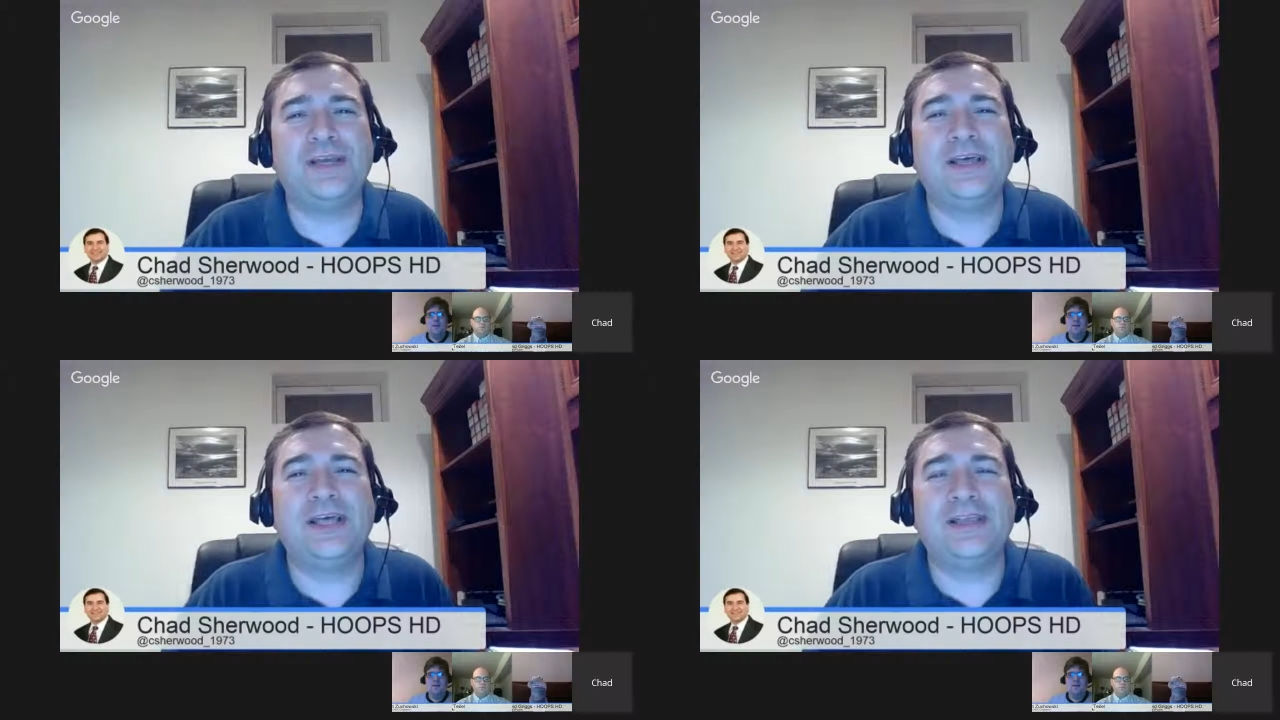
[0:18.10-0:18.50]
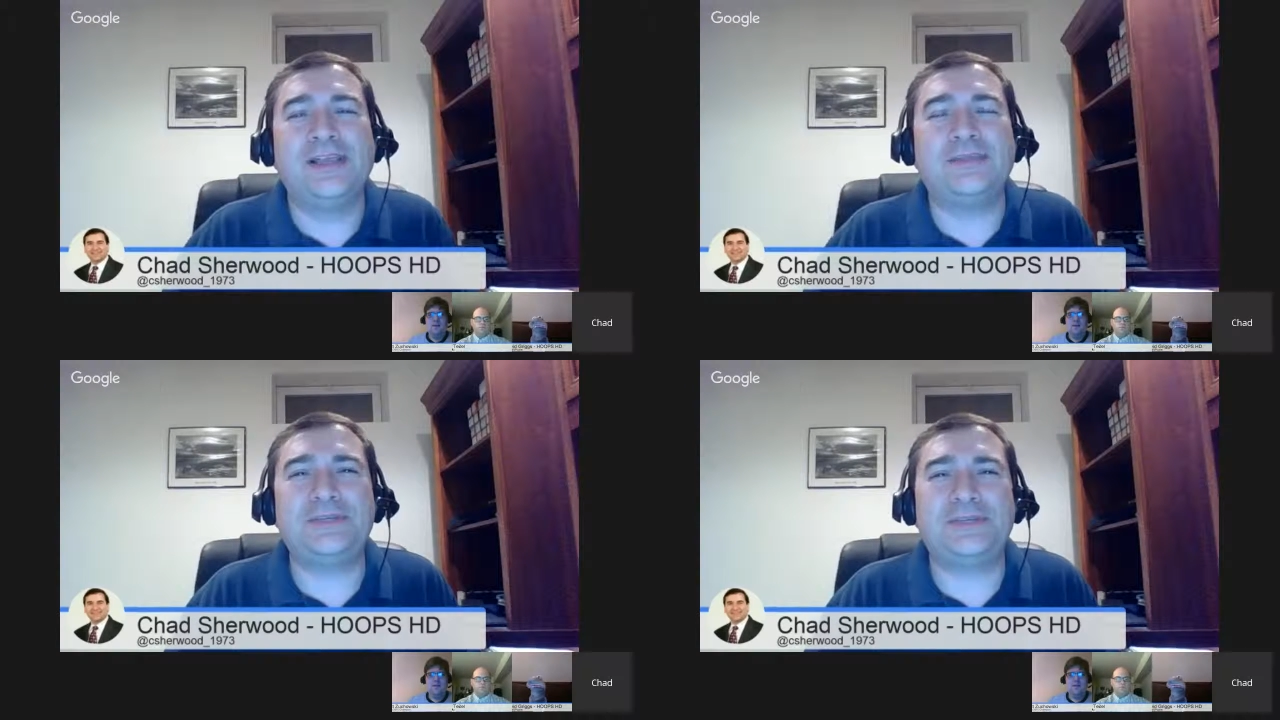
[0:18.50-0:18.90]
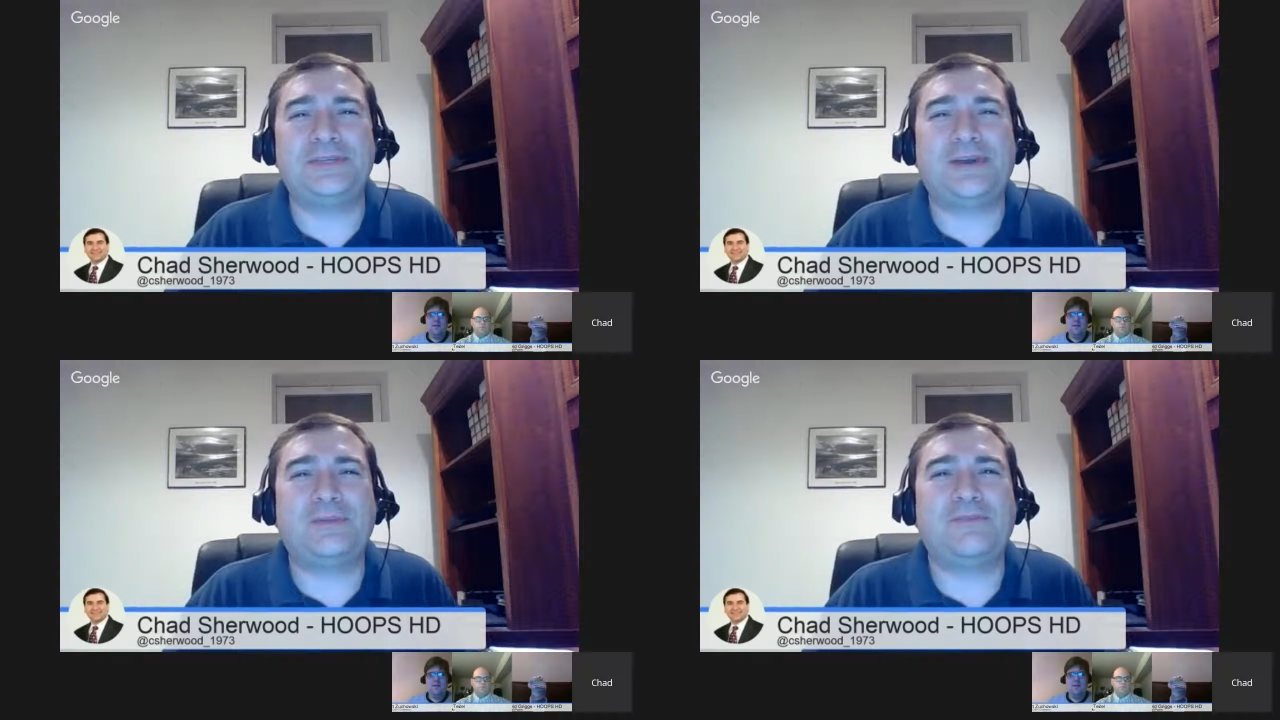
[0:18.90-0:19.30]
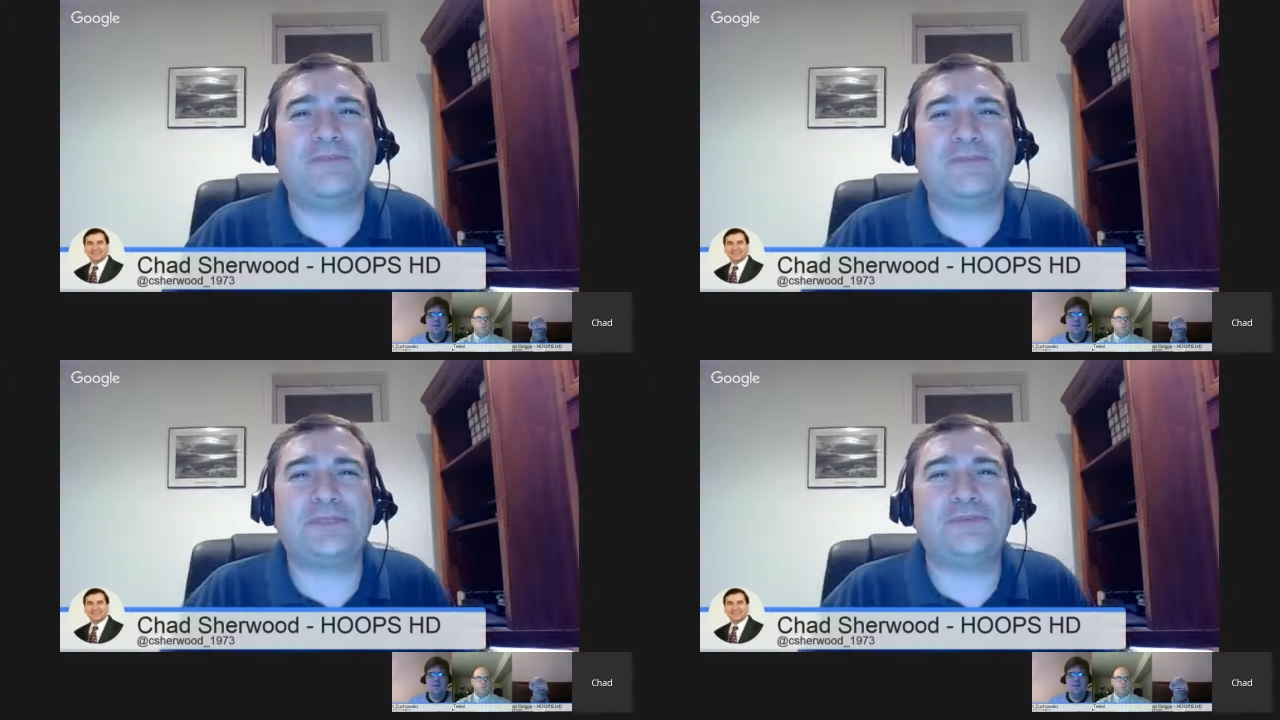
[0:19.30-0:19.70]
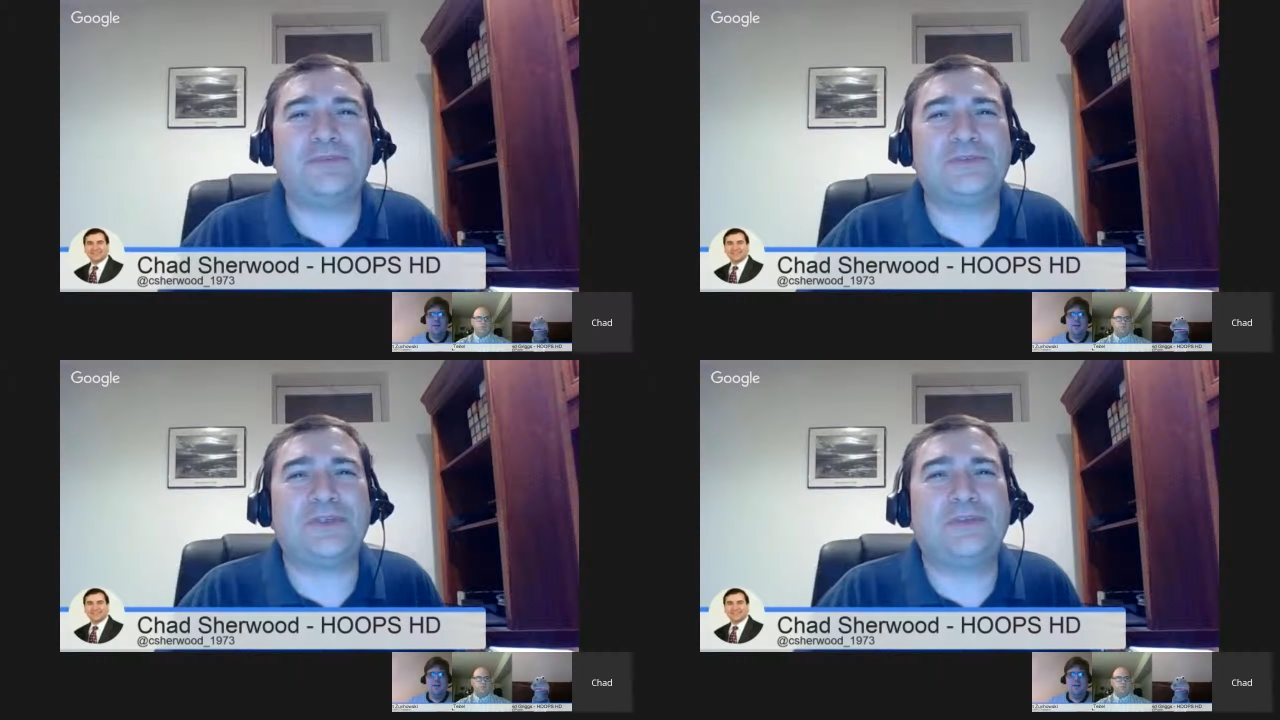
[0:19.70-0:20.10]
Let me start by first
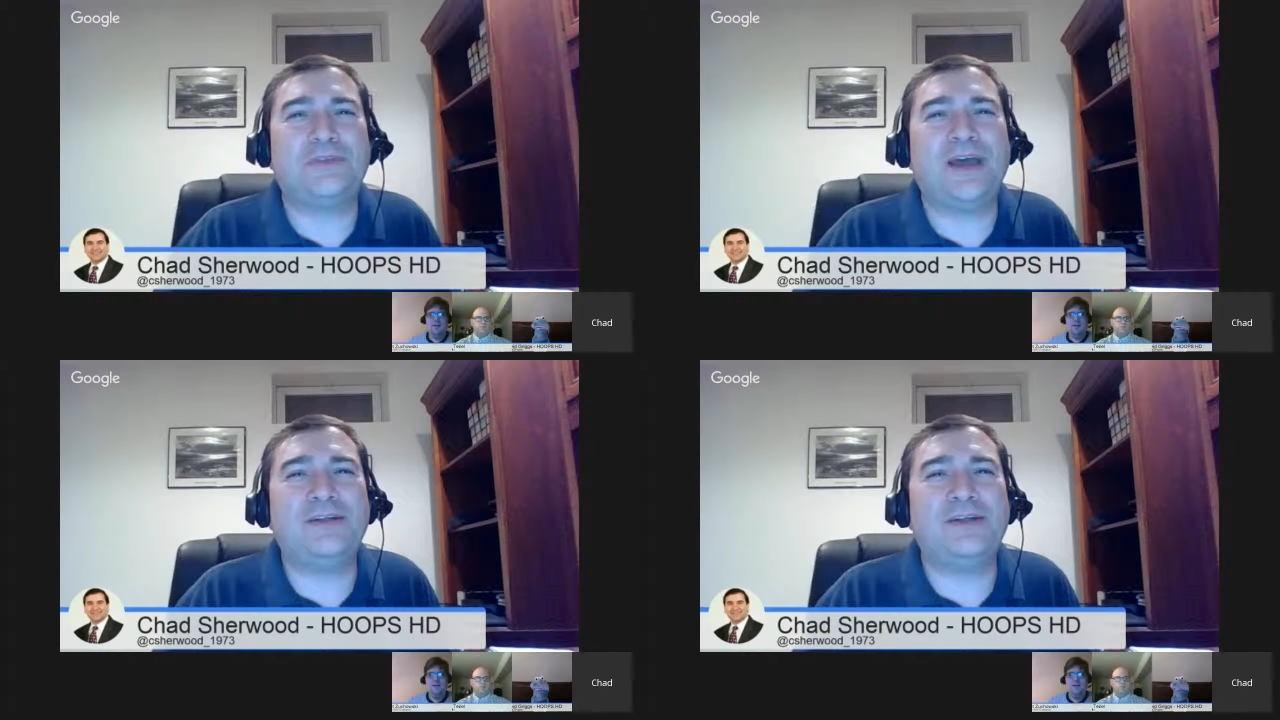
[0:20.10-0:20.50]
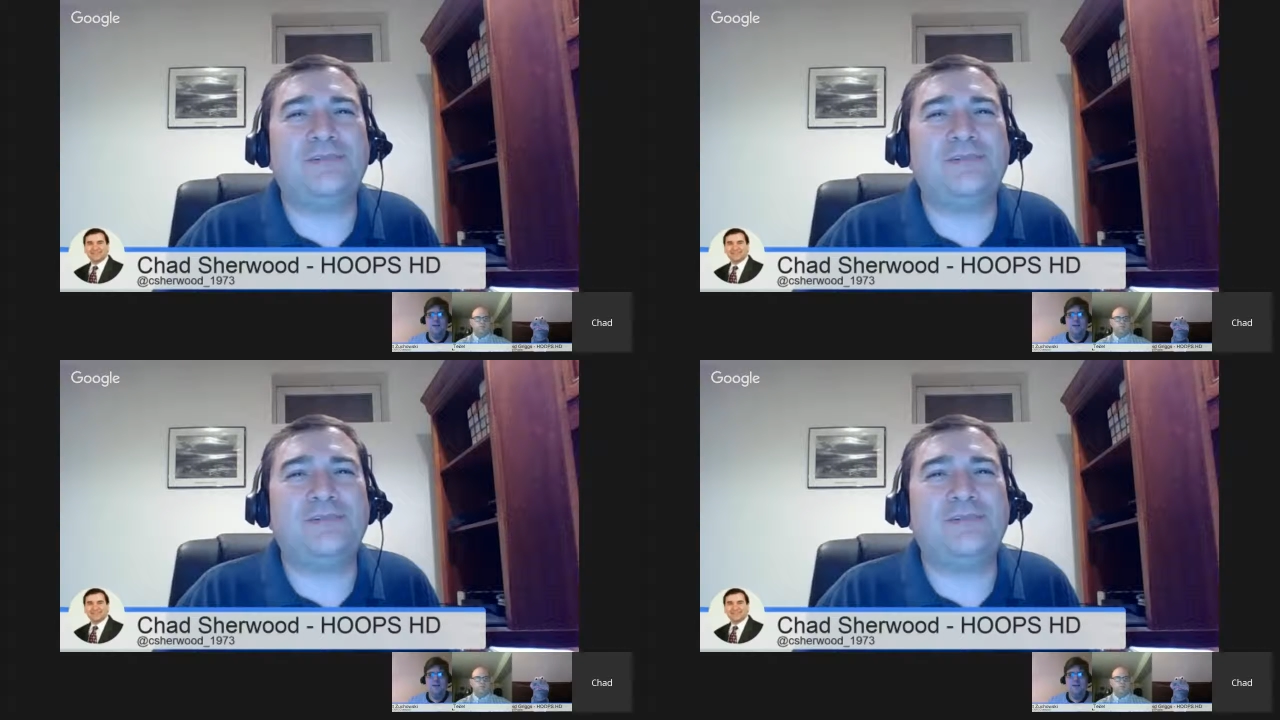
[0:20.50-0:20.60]
introducing the panel.